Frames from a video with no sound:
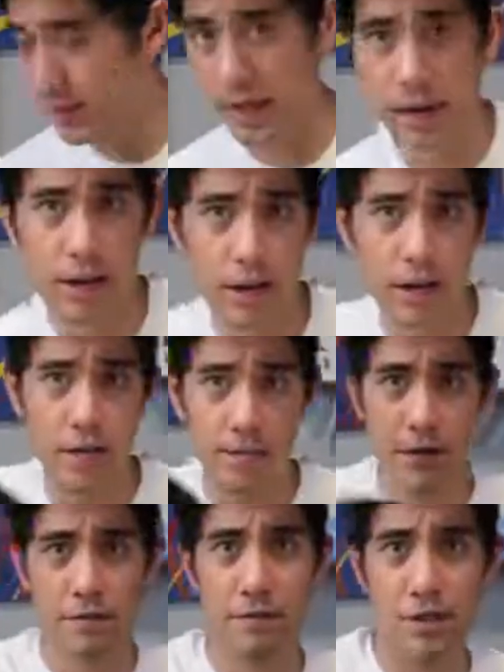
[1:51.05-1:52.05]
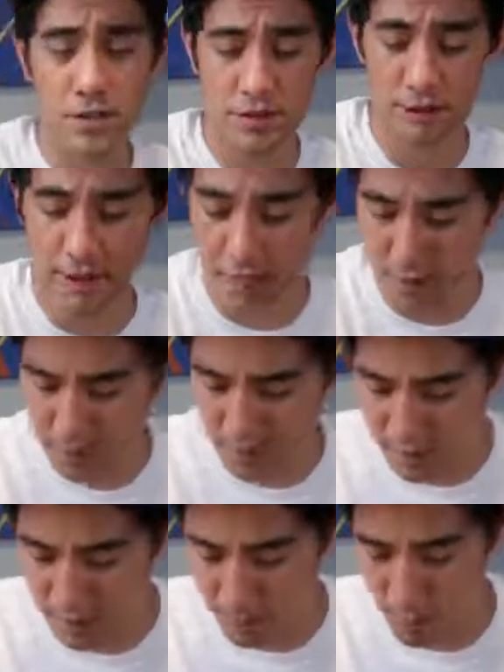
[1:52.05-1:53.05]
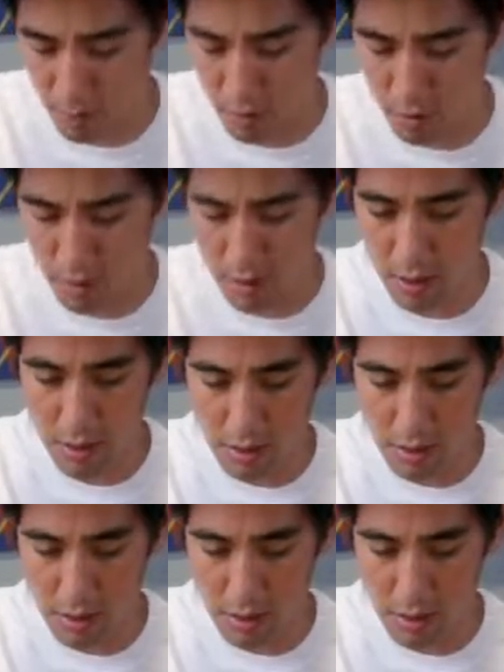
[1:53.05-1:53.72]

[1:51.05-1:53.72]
Then I got my first fan, the small,